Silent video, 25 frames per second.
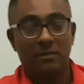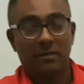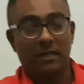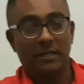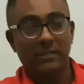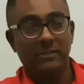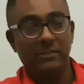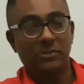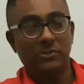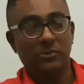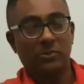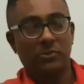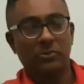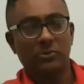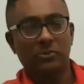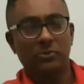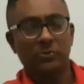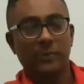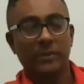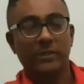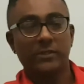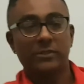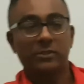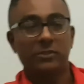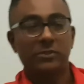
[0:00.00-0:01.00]
rises all the
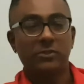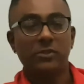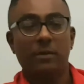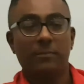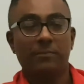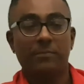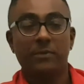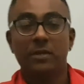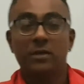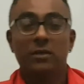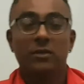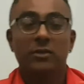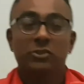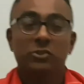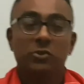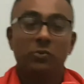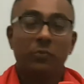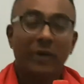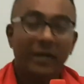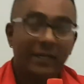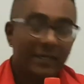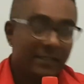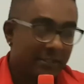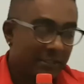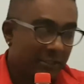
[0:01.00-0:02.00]
way to the top. So
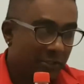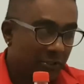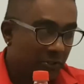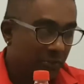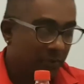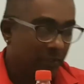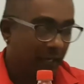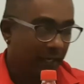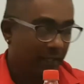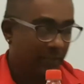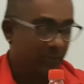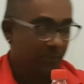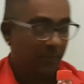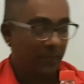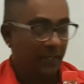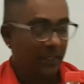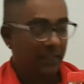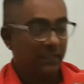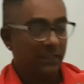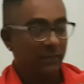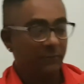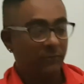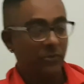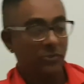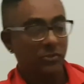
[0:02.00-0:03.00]
why does it do that?
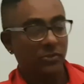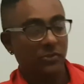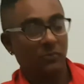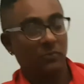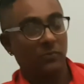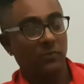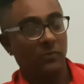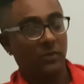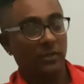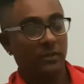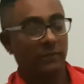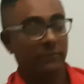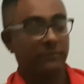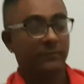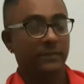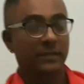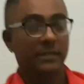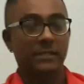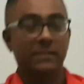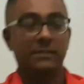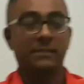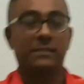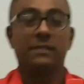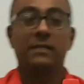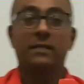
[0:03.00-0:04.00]
Well, if you took one of
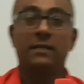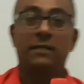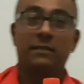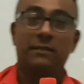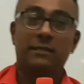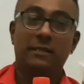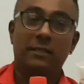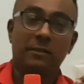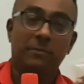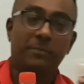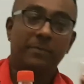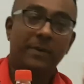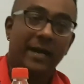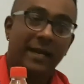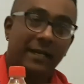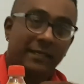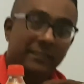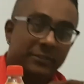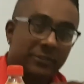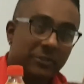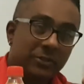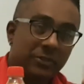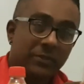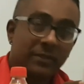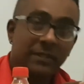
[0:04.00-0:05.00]
these little
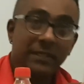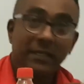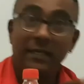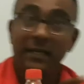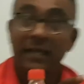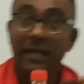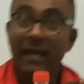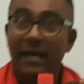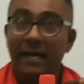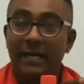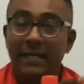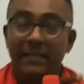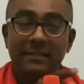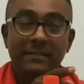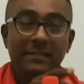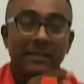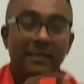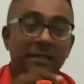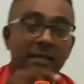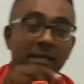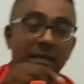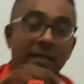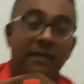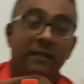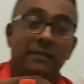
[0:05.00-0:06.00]
packs, you realize
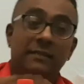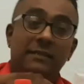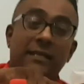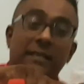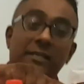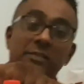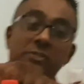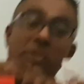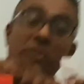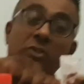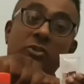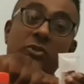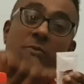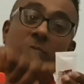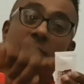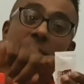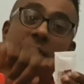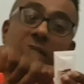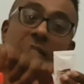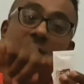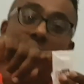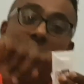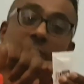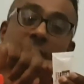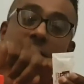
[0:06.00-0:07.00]
that it's not
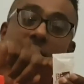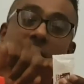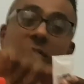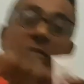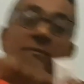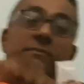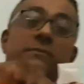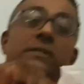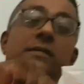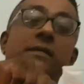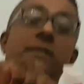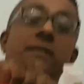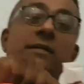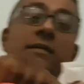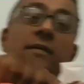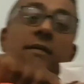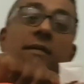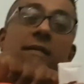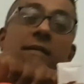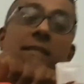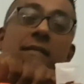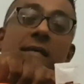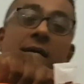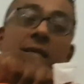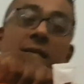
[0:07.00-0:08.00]
completely filled.
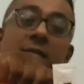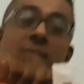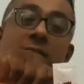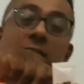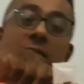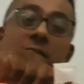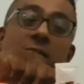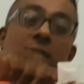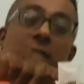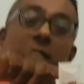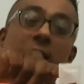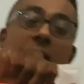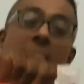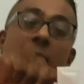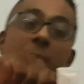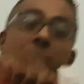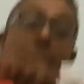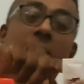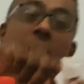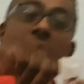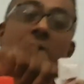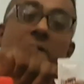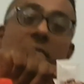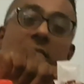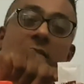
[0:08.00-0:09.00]
It has a little air
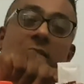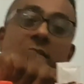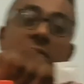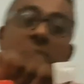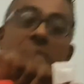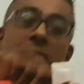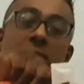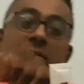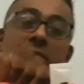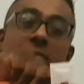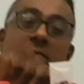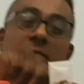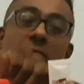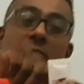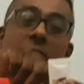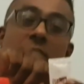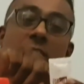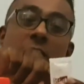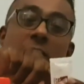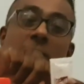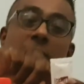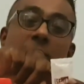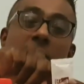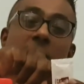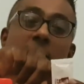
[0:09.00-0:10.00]
pocket, a
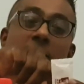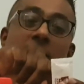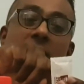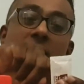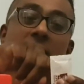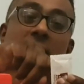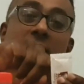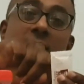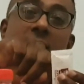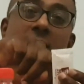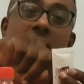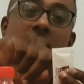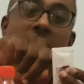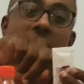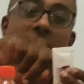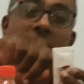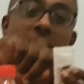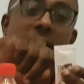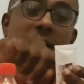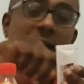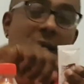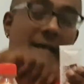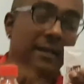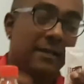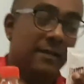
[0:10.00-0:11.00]
little bubble inside
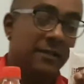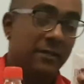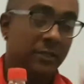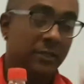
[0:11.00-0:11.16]
there.